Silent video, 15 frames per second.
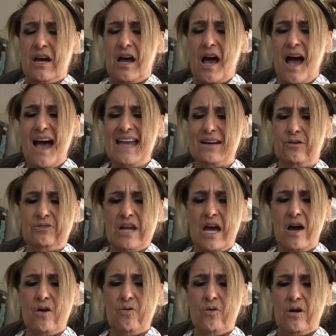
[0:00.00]
I don't
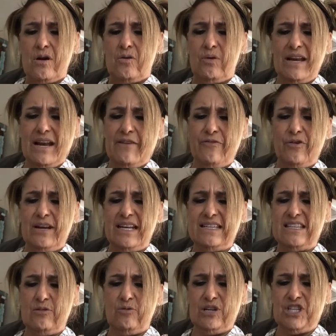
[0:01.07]
know, whatever it is
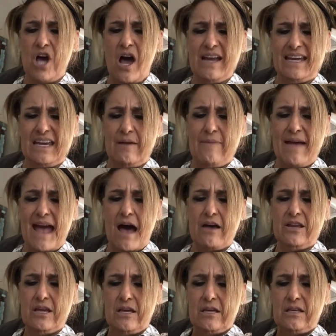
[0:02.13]
that we're talking about.
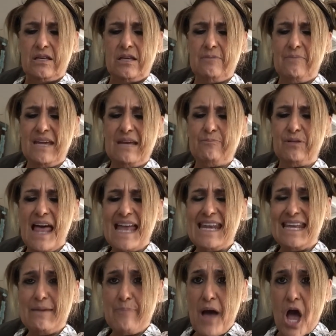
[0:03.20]
You mean
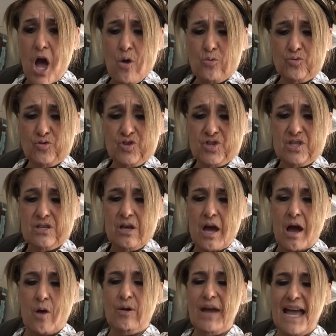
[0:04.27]
bloody bones?
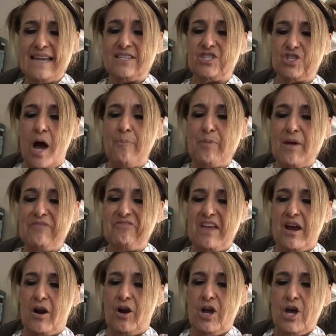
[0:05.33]
Okay, stop right
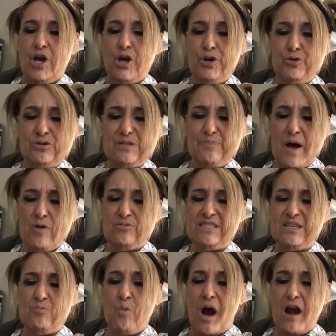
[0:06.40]
there. Whose bones
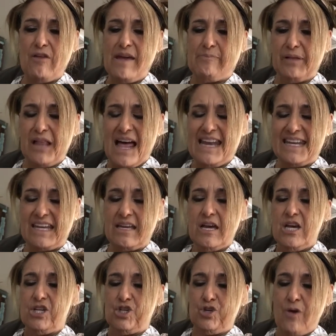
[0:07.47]
and why are they bloody?
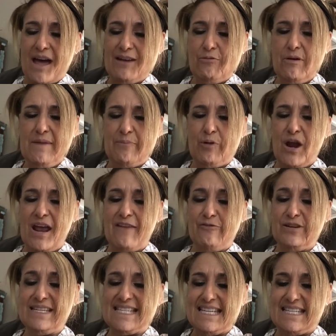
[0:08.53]
Try to remember
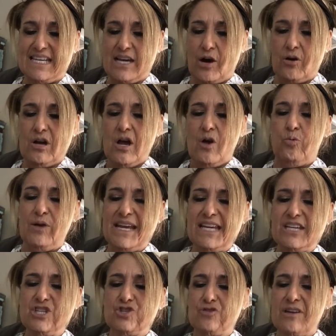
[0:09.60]
every detail.
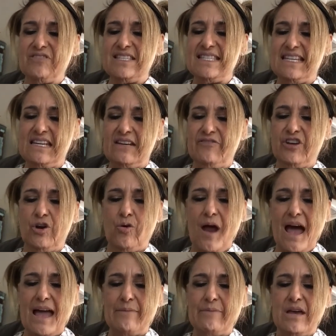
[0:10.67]
Reconstruct the scene of the
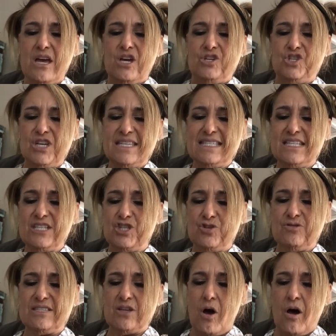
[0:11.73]
crime, just as you
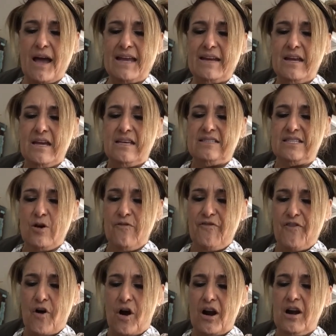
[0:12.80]
saw it. So
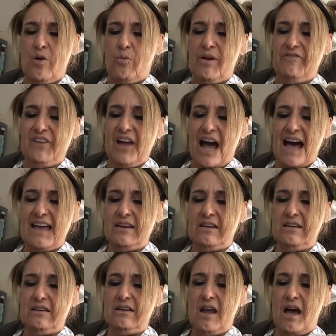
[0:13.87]
far, we've got
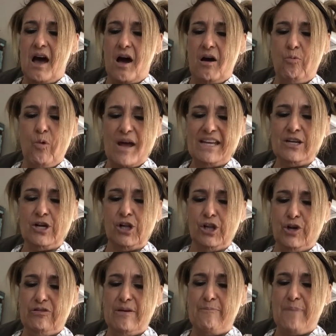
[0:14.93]
one
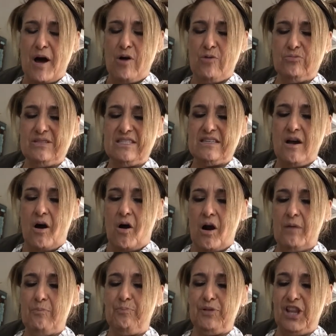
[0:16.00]
clue. The bones
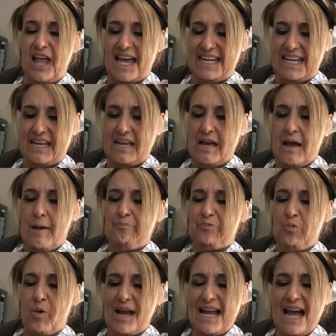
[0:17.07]
are bloody.
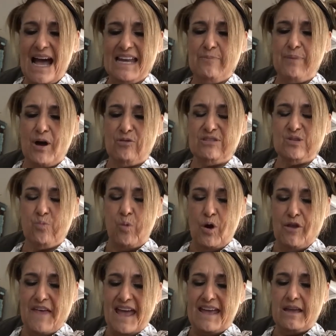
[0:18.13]
What kind of bones were
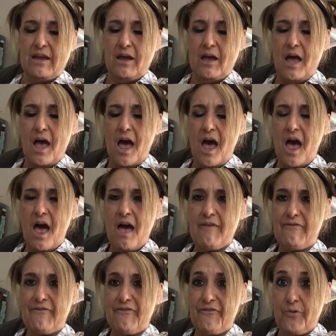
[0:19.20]
they?
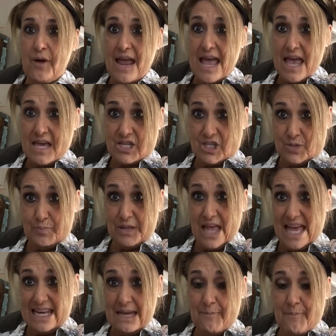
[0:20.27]
Fresh
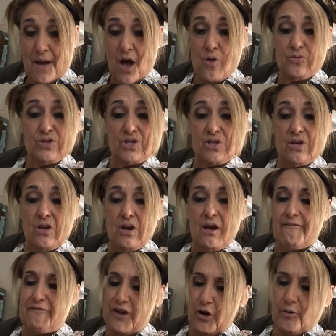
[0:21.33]
bloody bones?
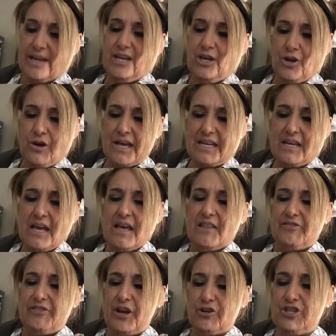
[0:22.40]
Very good.
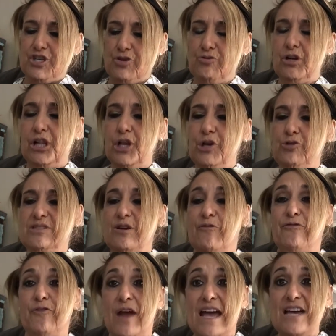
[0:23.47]
There are 2 clues. They're
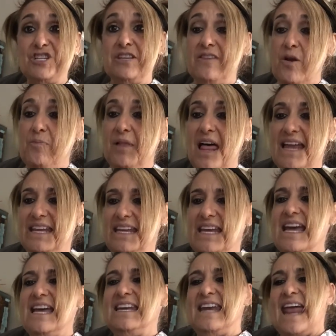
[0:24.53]
fresh and they're bloody.
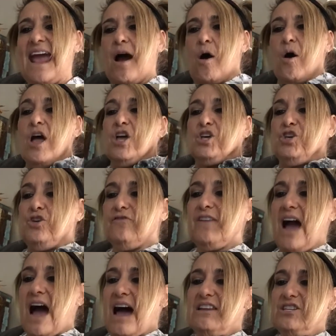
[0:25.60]
Now, you've
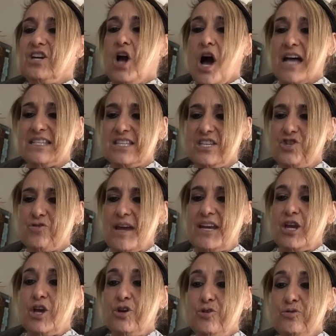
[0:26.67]
got to concentrate.
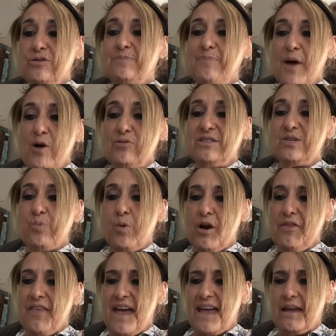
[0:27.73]
Whose bones were
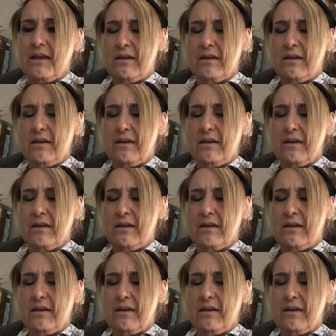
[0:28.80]
they?